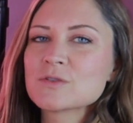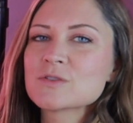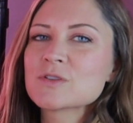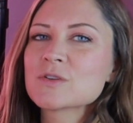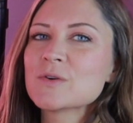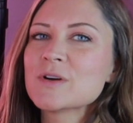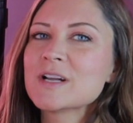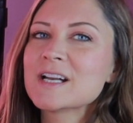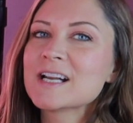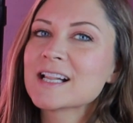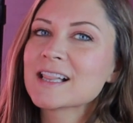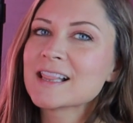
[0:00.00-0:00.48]

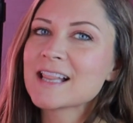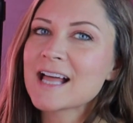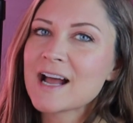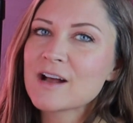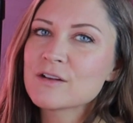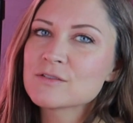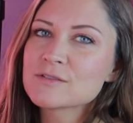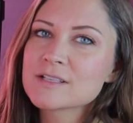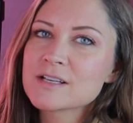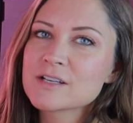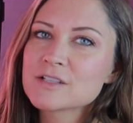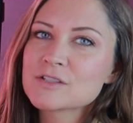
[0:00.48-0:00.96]
So it
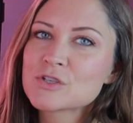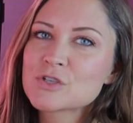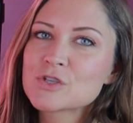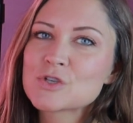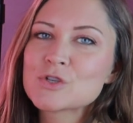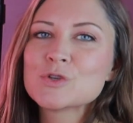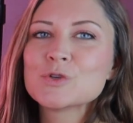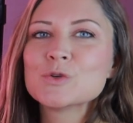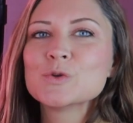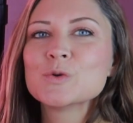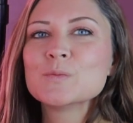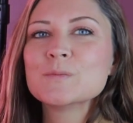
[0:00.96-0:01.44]
allows us
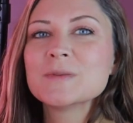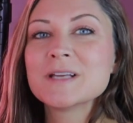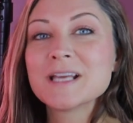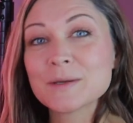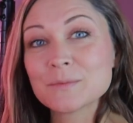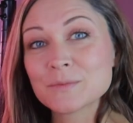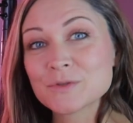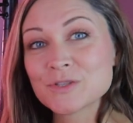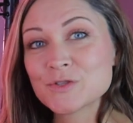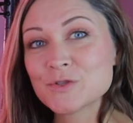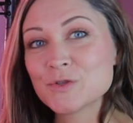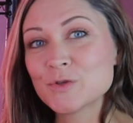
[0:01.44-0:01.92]
to be
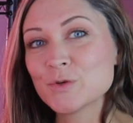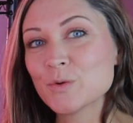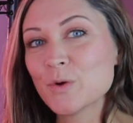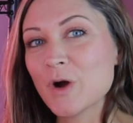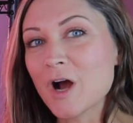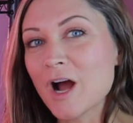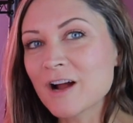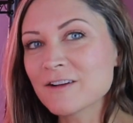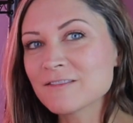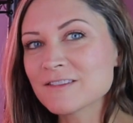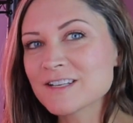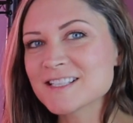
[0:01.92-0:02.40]
able to
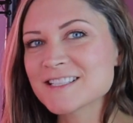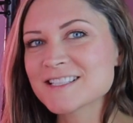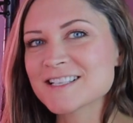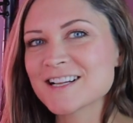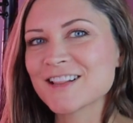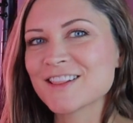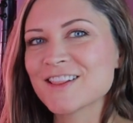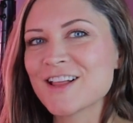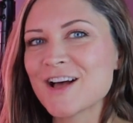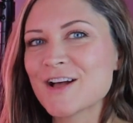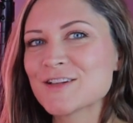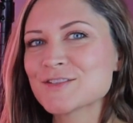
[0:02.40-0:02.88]
harvest
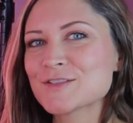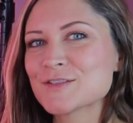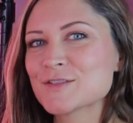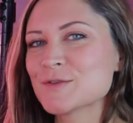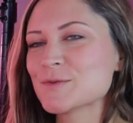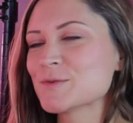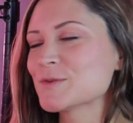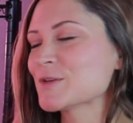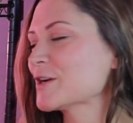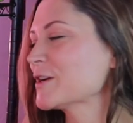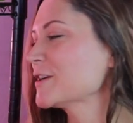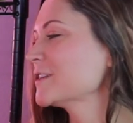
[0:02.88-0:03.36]
a lot
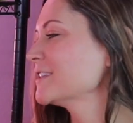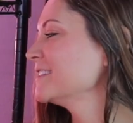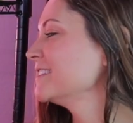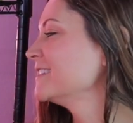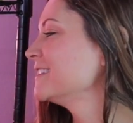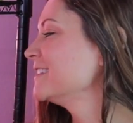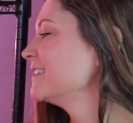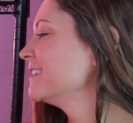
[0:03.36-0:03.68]
sooner.